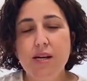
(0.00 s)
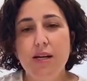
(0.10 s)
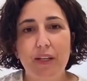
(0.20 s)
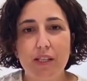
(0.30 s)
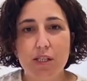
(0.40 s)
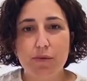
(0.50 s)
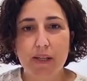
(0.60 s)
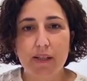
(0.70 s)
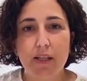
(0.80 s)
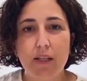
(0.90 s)
In this
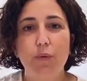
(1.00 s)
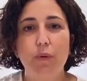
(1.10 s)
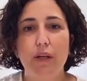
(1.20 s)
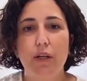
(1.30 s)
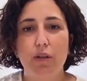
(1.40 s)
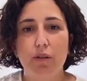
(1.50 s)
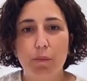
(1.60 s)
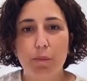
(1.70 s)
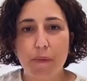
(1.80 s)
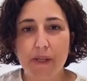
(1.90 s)
trial, we
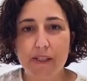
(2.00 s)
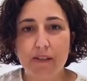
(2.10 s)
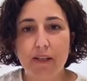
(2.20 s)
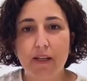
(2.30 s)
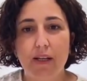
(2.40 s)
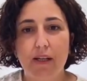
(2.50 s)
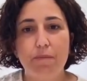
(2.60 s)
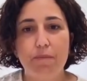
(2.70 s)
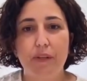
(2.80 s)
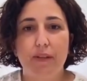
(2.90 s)
compared um,